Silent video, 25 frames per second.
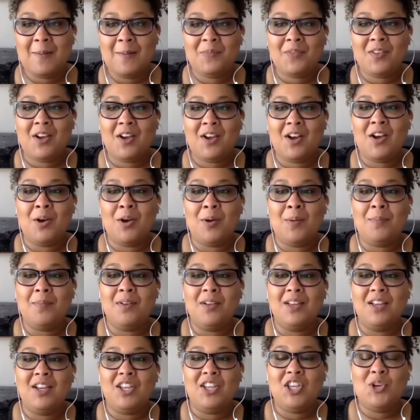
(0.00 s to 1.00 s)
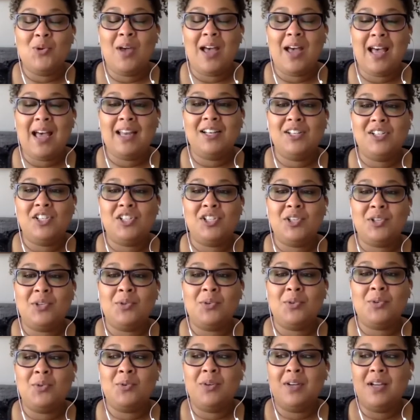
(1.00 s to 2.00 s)
um, you had
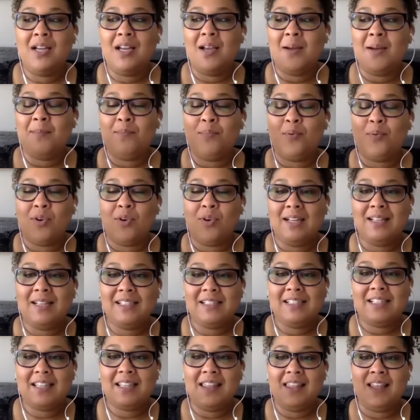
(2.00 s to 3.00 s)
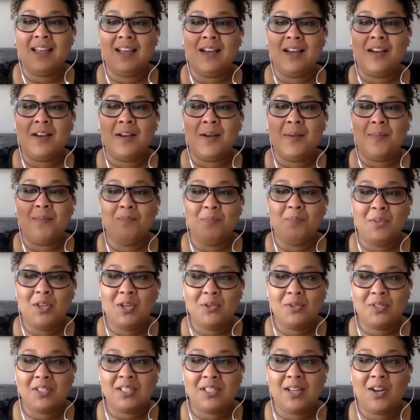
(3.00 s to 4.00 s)
to print the
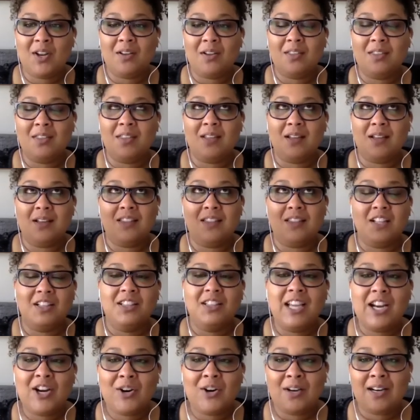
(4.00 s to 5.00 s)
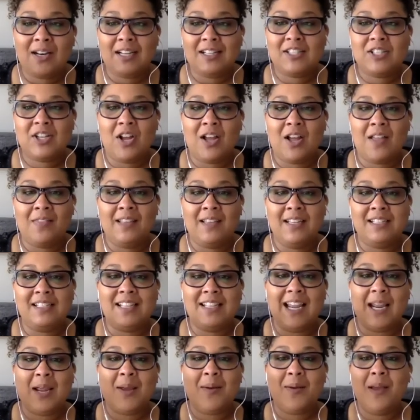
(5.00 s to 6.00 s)
music the the lyrics on these
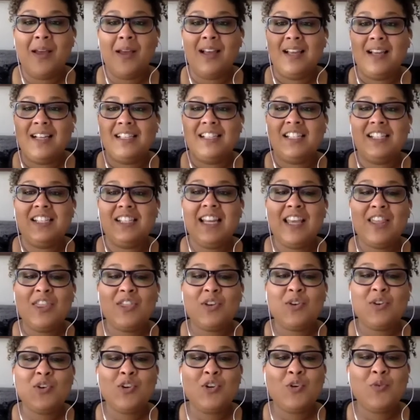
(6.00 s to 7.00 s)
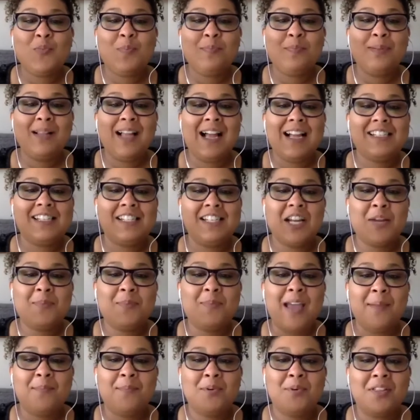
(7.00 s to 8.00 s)
like see-through plastic
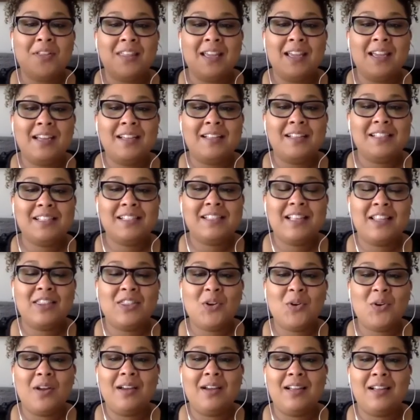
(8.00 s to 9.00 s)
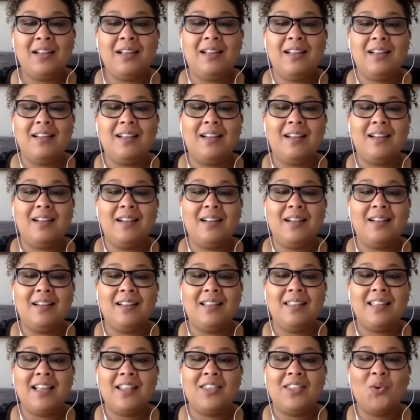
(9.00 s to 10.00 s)
paper things that the uh, uh,
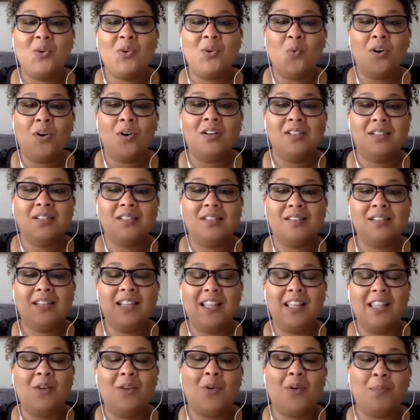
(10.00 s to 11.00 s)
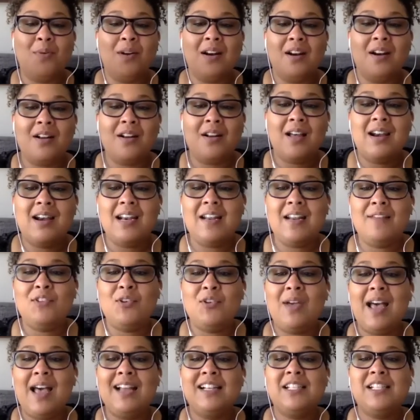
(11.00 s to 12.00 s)
that the words they were printed on and if
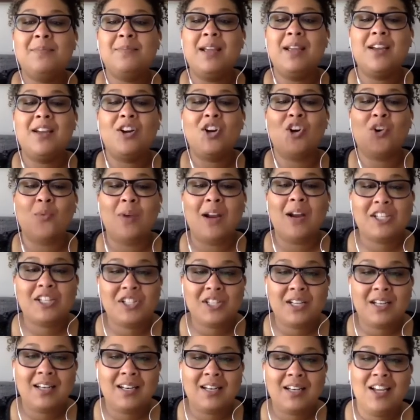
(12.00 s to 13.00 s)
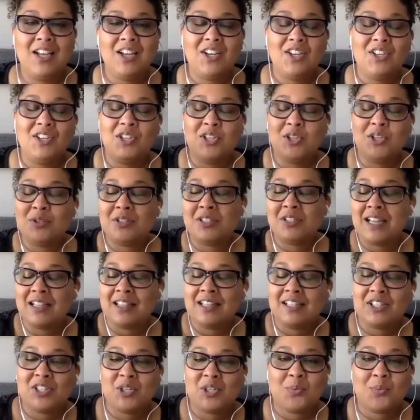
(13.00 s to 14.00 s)
you had to make a correction you used like
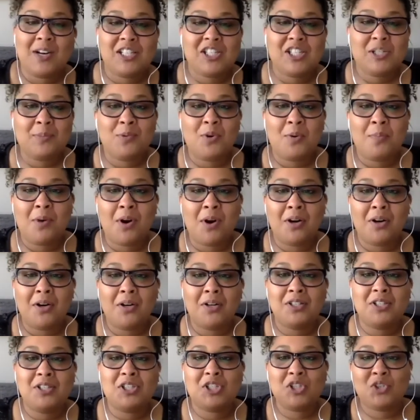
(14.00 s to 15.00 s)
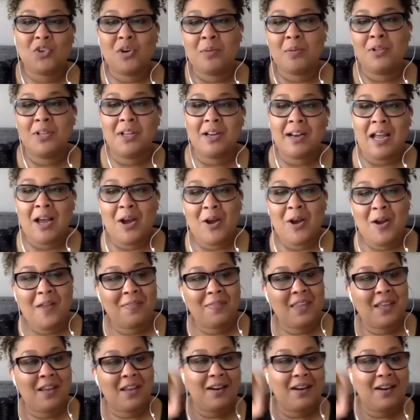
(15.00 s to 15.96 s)
this erasable marker to scribble it out and then